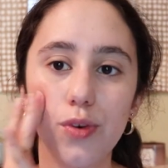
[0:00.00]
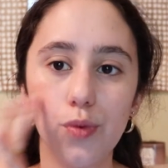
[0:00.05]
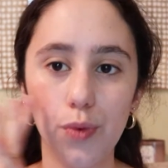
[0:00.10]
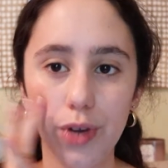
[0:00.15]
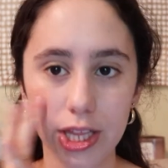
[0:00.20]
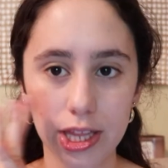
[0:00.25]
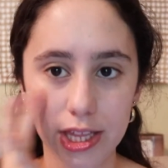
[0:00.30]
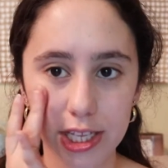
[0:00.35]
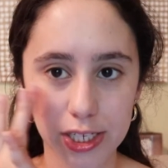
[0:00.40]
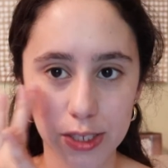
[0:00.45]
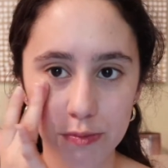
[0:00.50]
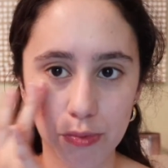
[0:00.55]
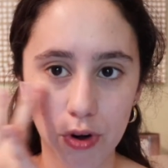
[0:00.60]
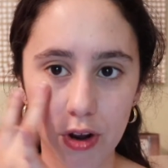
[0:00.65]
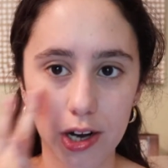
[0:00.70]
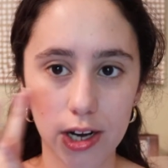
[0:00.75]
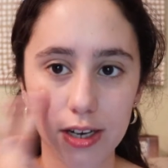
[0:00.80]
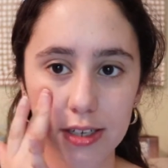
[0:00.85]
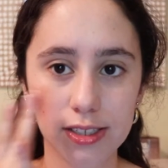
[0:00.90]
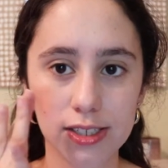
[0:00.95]
with this
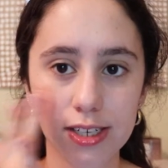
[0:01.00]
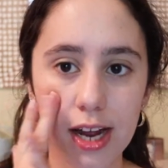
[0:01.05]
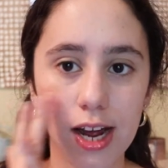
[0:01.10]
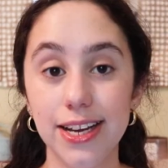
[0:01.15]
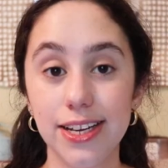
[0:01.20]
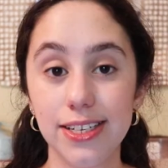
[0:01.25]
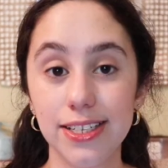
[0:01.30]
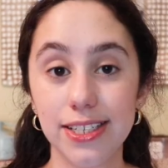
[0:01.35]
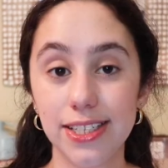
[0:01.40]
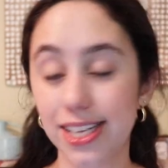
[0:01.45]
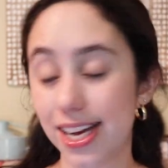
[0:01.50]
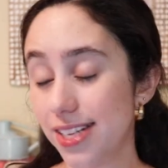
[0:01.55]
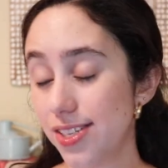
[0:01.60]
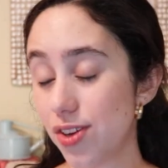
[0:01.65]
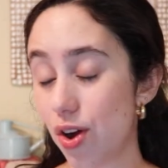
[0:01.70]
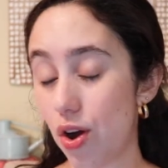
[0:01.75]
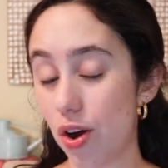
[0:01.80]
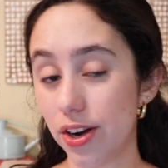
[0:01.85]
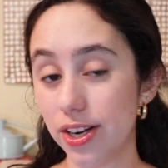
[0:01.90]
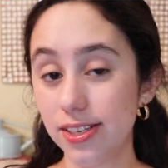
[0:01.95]
product. And that's
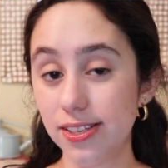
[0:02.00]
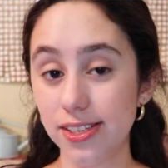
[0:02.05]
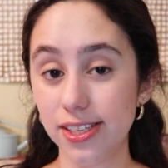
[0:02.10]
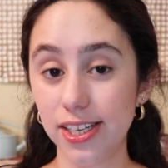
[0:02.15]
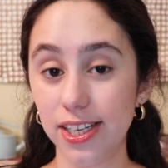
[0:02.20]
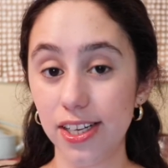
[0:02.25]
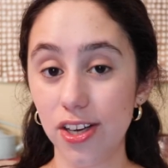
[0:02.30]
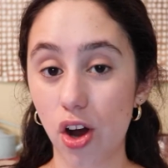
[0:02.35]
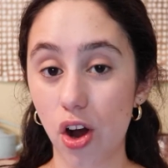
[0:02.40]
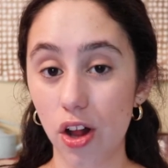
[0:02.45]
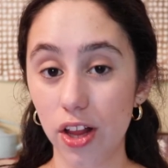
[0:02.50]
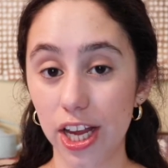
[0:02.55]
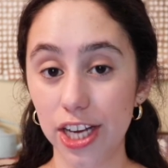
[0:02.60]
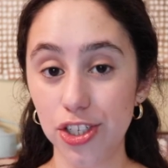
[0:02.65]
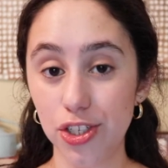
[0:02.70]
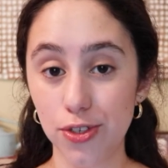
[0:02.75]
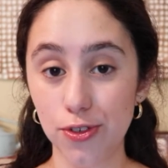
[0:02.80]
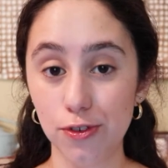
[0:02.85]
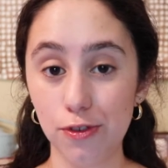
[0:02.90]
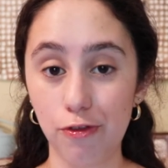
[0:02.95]
honestly all I
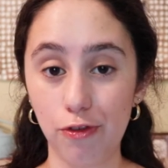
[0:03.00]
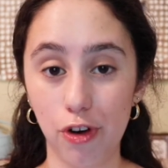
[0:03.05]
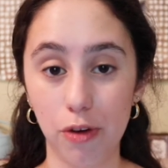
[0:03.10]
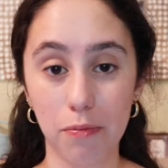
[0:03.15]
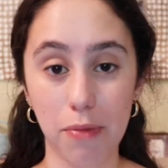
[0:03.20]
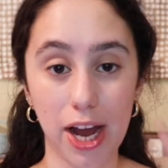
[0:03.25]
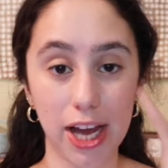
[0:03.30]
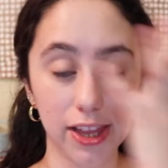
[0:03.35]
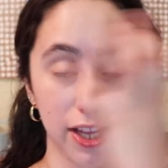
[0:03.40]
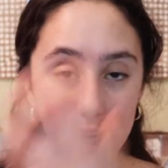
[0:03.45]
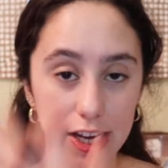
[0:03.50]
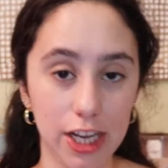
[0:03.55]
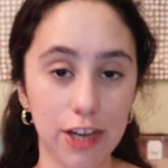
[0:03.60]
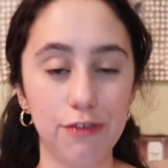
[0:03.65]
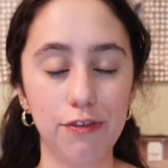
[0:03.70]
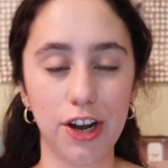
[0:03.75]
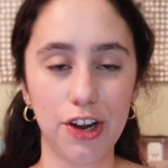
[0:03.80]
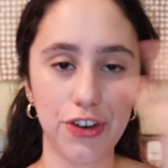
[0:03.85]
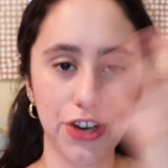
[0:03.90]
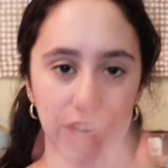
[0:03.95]
do for my like
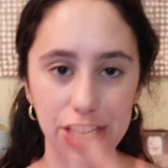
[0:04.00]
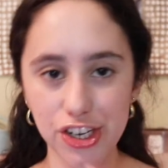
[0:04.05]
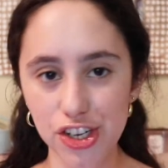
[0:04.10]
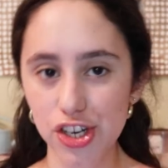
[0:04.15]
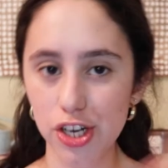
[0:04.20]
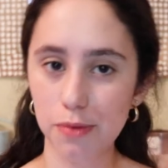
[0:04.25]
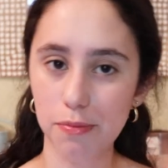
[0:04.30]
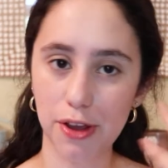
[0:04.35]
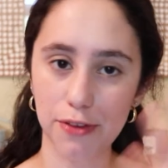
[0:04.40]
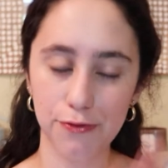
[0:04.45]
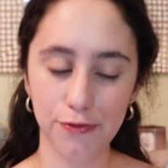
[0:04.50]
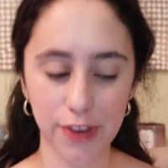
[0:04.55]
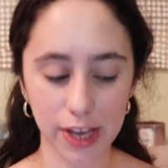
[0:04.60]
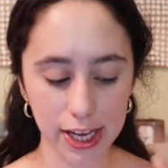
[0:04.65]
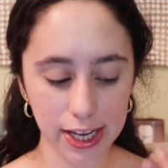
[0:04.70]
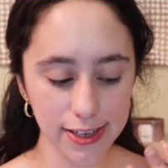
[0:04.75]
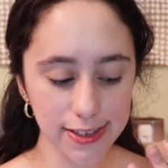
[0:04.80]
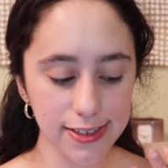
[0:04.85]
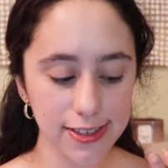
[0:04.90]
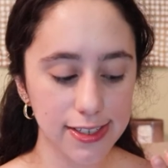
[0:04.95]
foundation, my
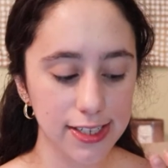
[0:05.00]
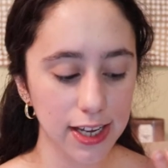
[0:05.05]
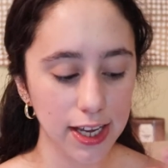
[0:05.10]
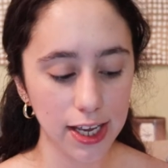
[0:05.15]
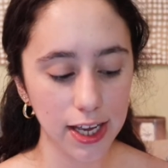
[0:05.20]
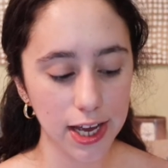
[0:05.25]
face.